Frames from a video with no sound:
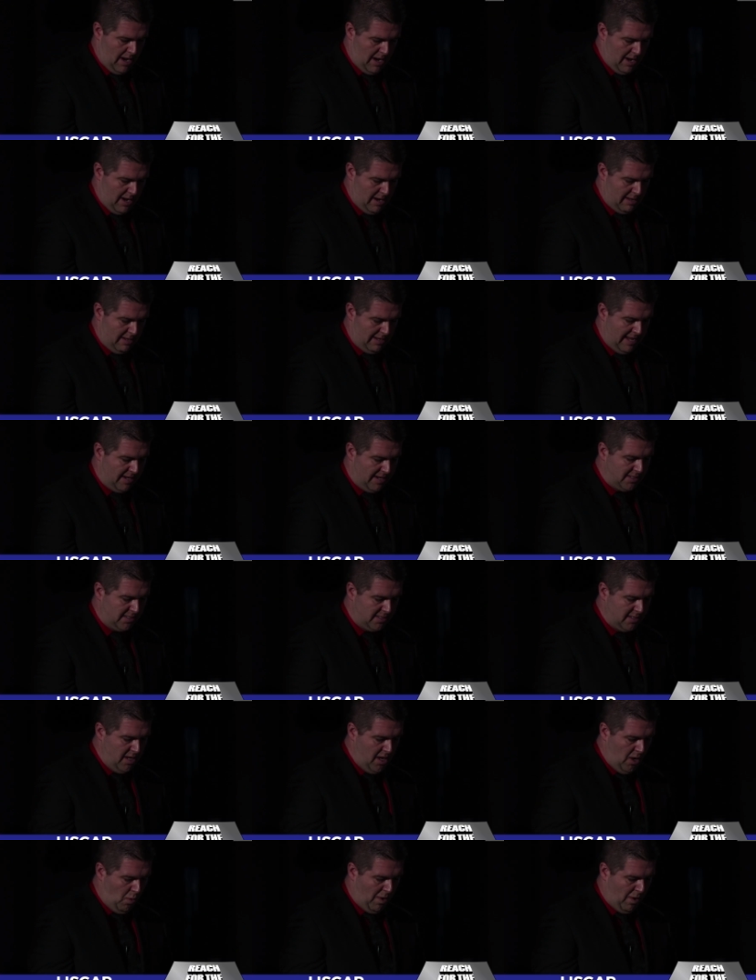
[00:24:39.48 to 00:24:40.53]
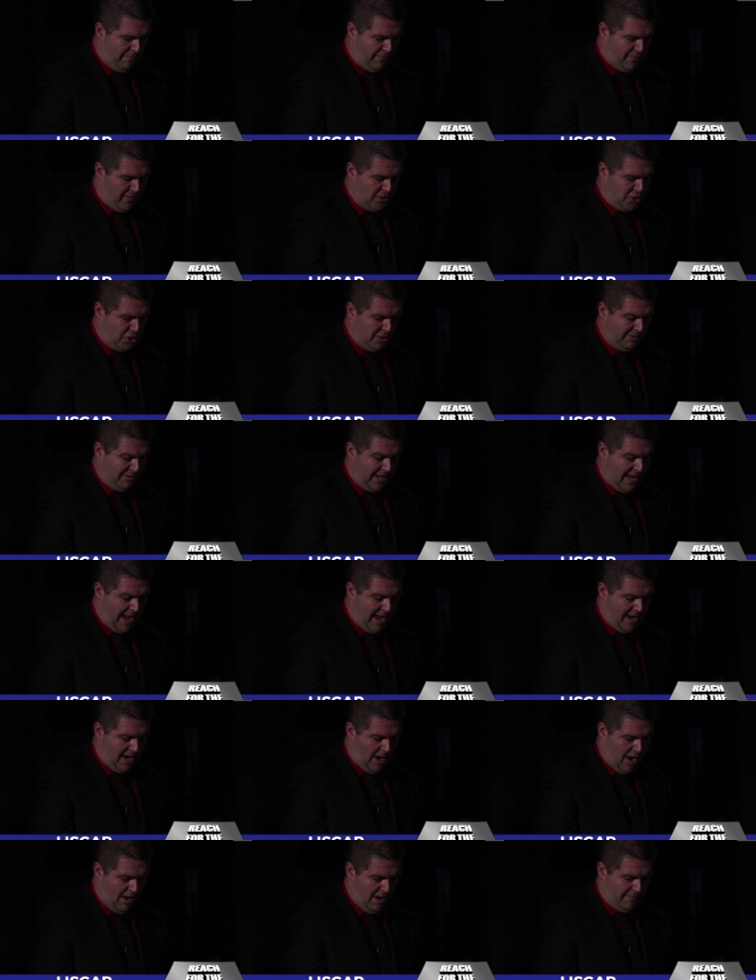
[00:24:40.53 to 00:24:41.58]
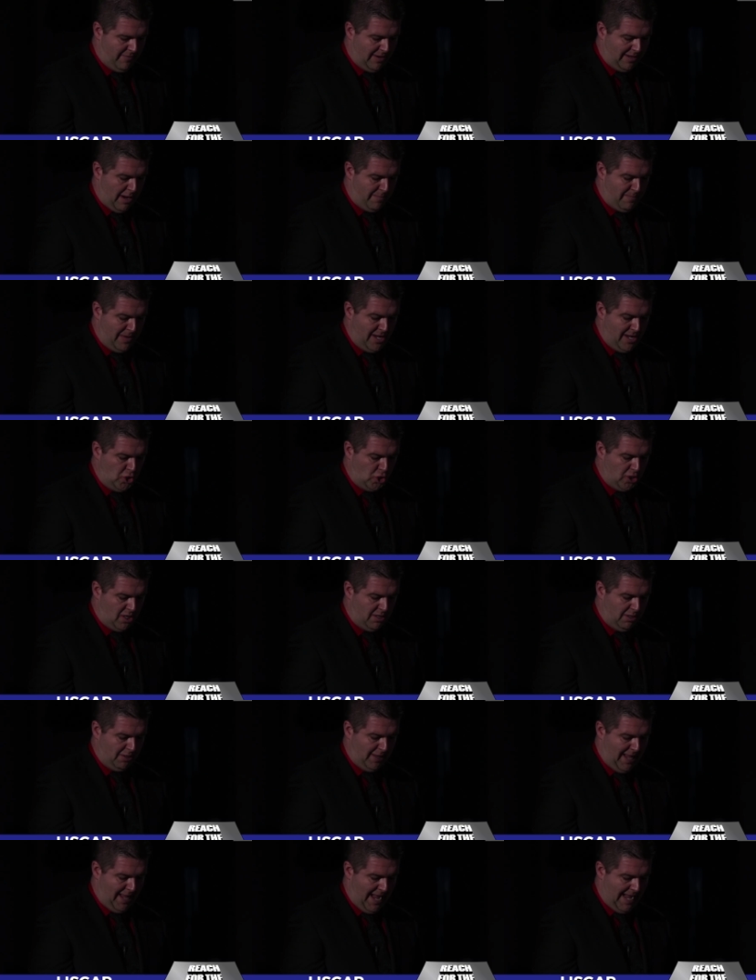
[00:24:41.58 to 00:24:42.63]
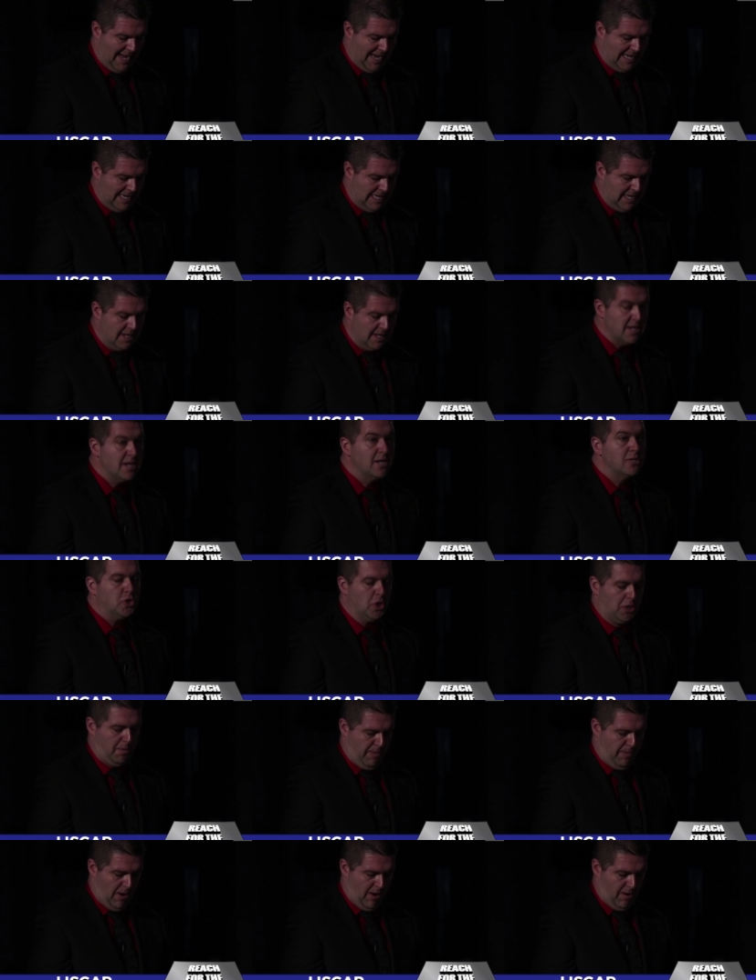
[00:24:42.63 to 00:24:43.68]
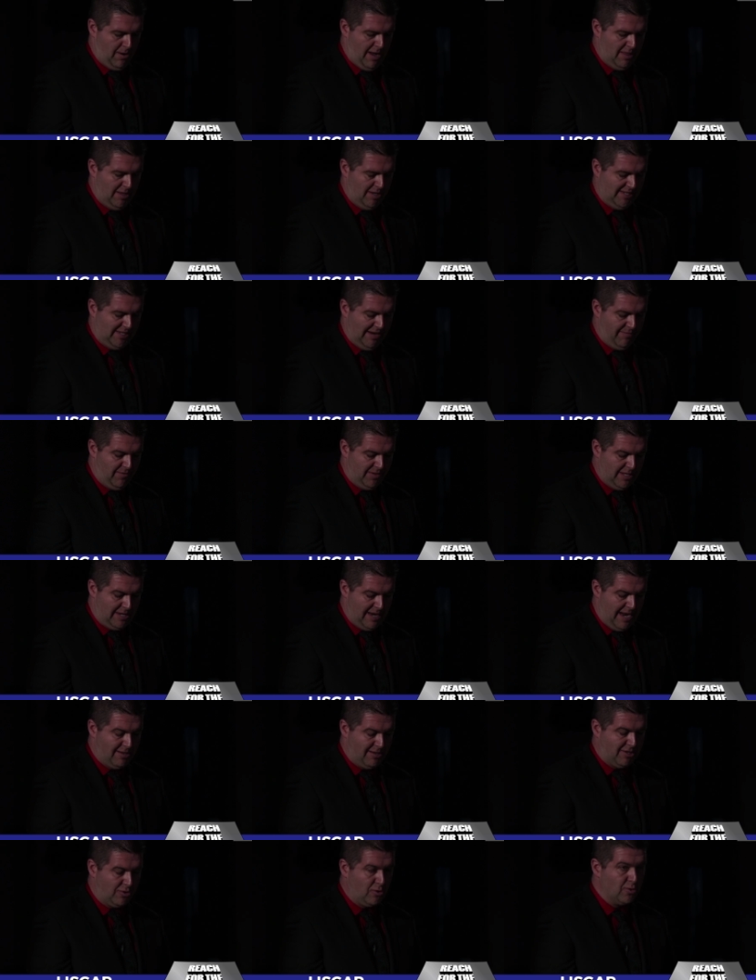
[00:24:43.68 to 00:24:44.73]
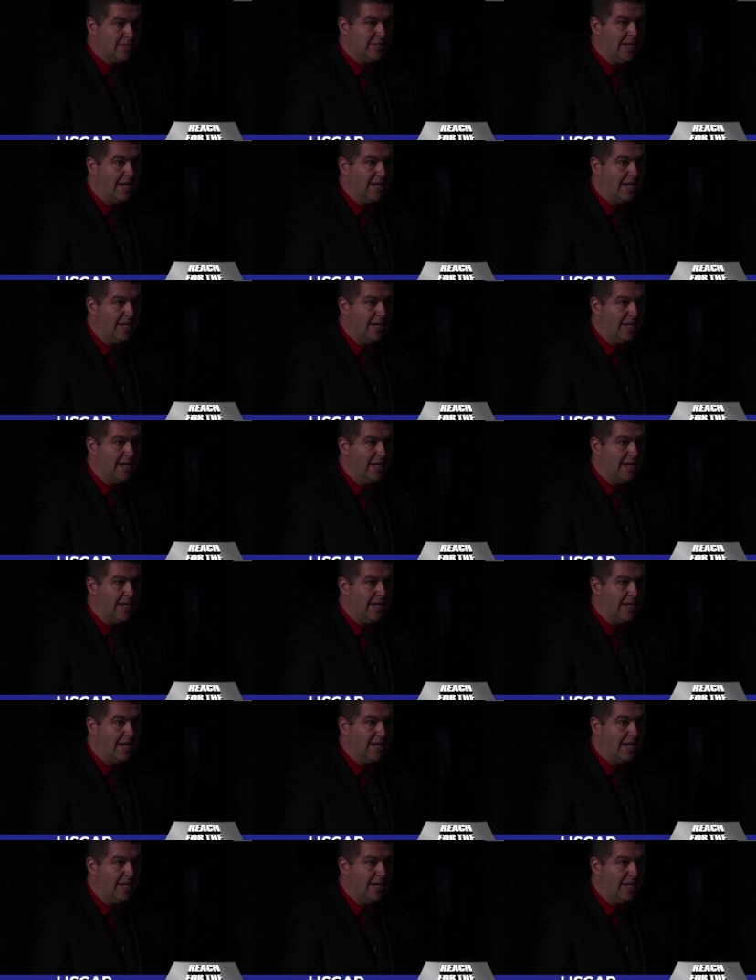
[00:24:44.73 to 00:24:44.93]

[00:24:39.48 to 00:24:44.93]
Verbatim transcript: Uh, yes. What French king of Capetian line took part in the seventh and eighth